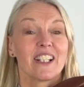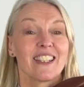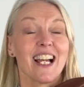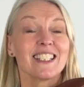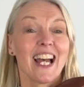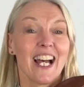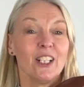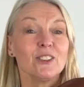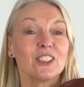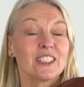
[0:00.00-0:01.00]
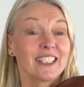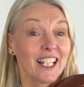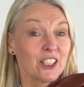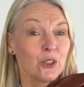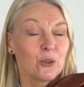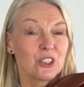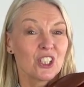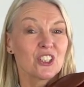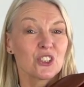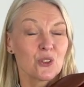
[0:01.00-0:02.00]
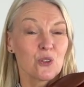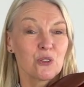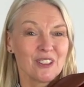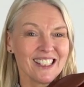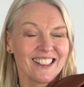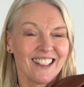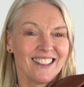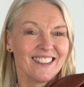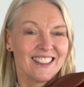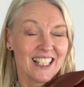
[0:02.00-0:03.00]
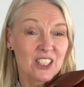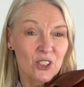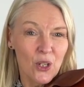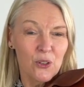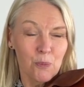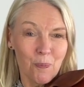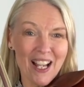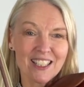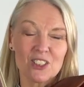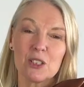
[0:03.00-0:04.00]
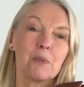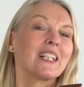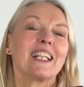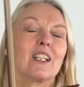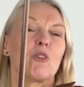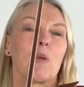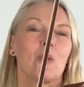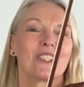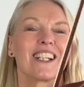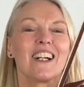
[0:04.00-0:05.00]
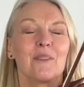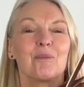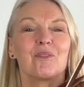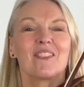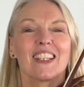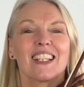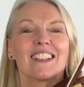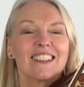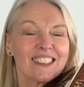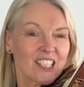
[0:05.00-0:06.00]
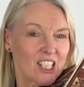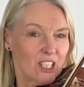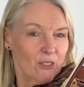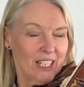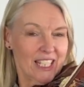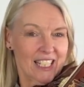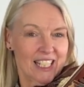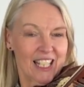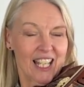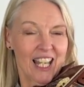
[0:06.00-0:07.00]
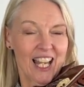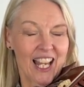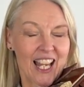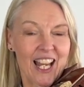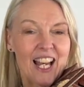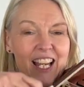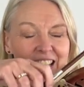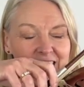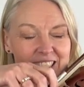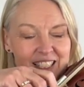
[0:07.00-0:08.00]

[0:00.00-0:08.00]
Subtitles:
that out, can you adjust your finger? Let's go back to the beginning one more time. Three and...